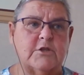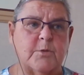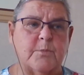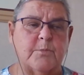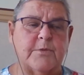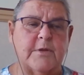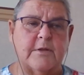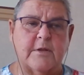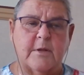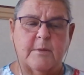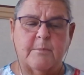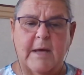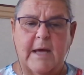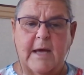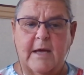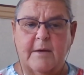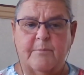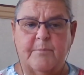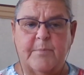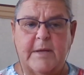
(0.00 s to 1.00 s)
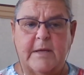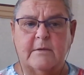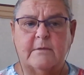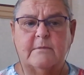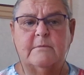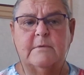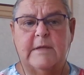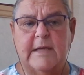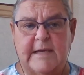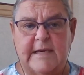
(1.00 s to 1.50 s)
something that might have
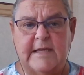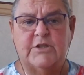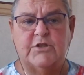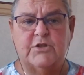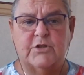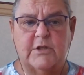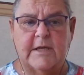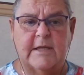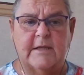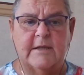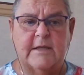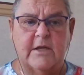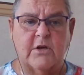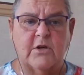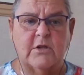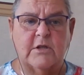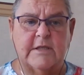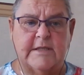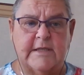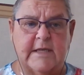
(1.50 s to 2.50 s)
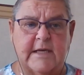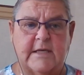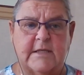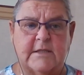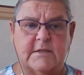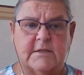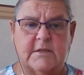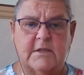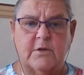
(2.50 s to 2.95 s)
been initially in the early days,